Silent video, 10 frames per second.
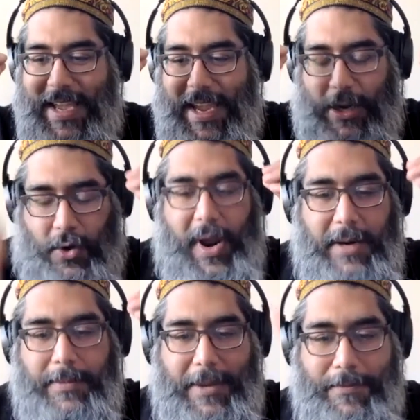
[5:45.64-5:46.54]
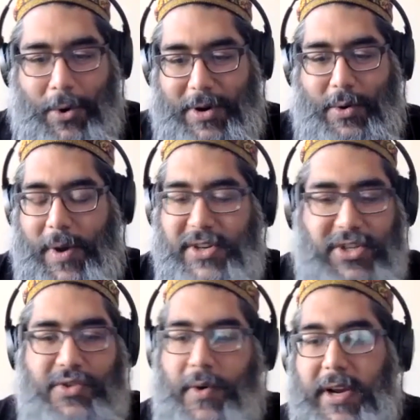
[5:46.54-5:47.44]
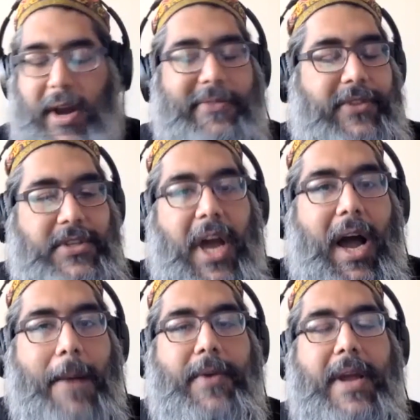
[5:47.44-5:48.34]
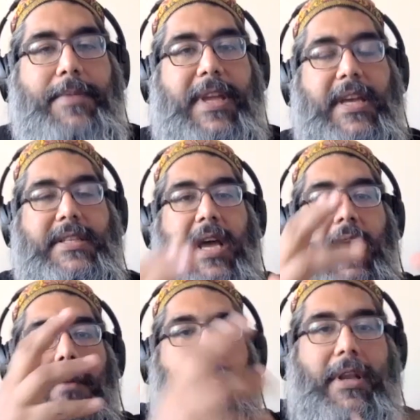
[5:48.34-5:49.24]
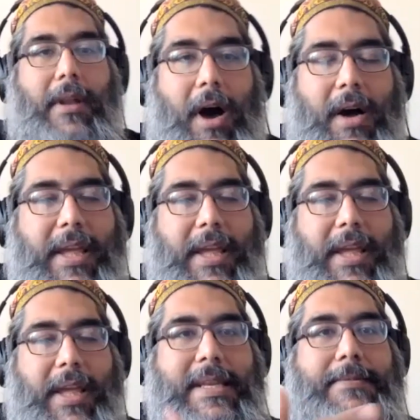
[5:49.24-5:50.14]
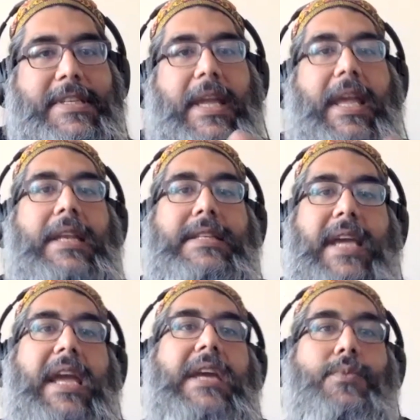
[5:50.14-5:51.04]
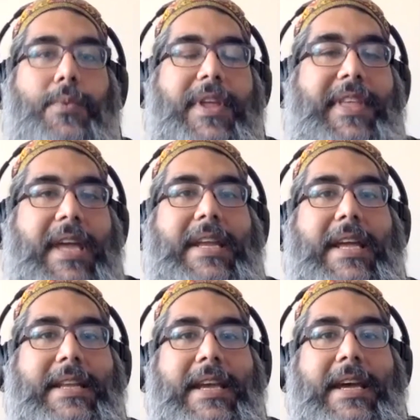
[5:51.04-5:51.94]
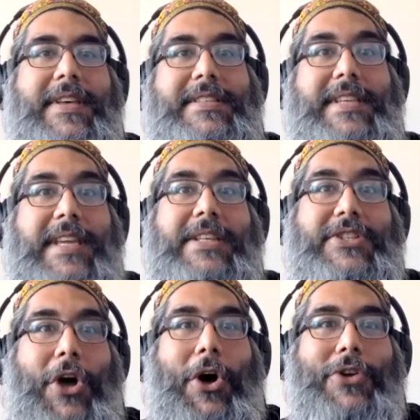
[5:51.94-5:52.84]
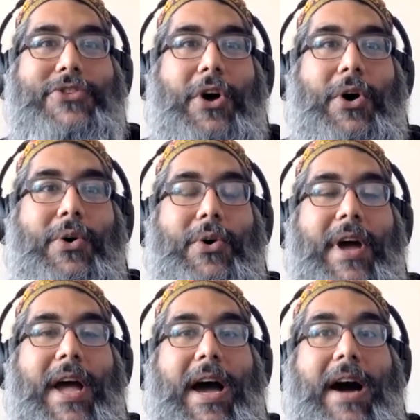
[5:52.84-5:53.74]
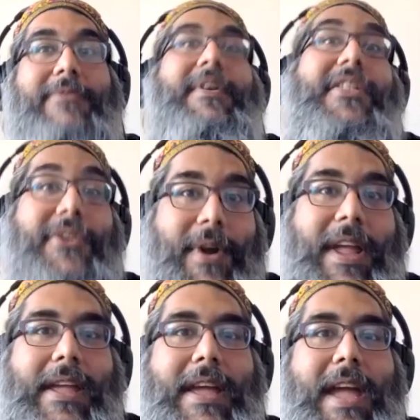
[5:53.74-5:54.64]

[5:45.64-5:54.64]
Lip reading: incredibly important questions right off the top, right? Because belonging seems to contain within it the seeds also of othering.